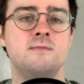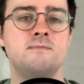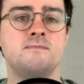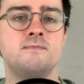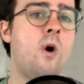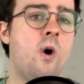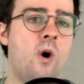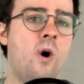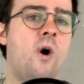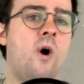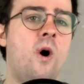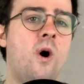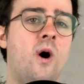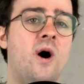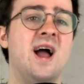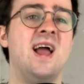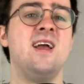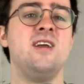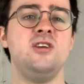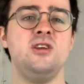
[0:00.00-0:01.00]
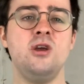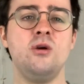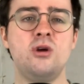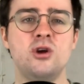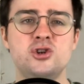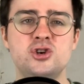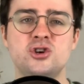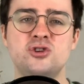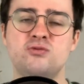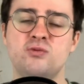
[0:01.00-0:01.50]
Or you
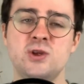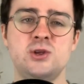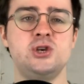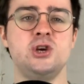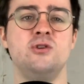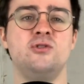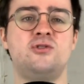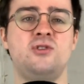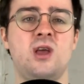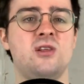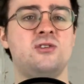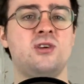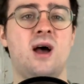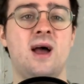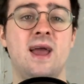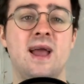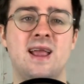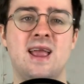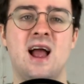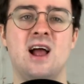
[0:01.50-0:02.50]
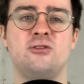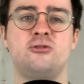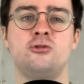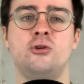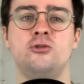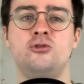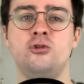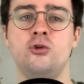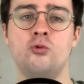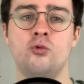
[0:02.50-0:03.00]
could just reduce the entire
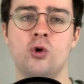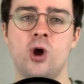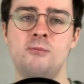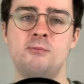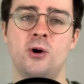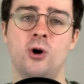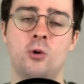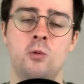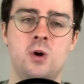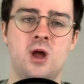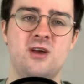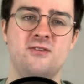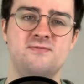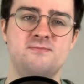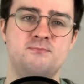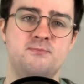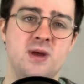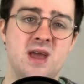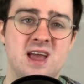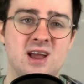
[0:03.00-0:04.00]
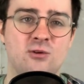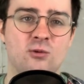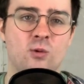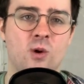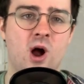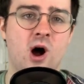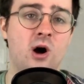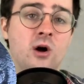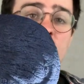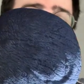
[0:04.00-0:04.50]
castle to rubble with big
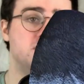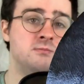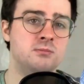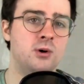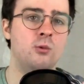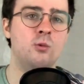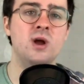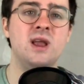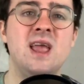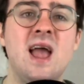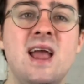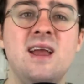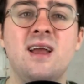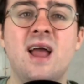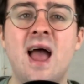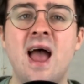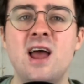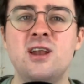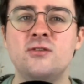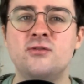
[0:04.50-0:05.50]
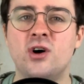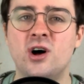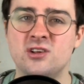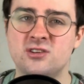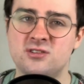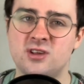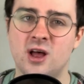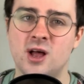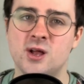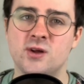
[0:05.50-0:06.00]
rocks, but we're getting ahead of
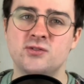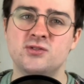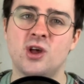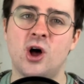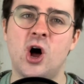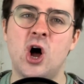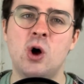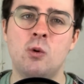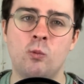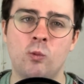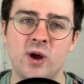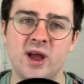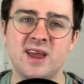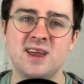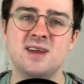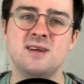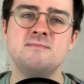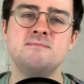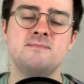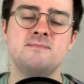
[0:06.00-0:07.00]
ourselves, aren't we?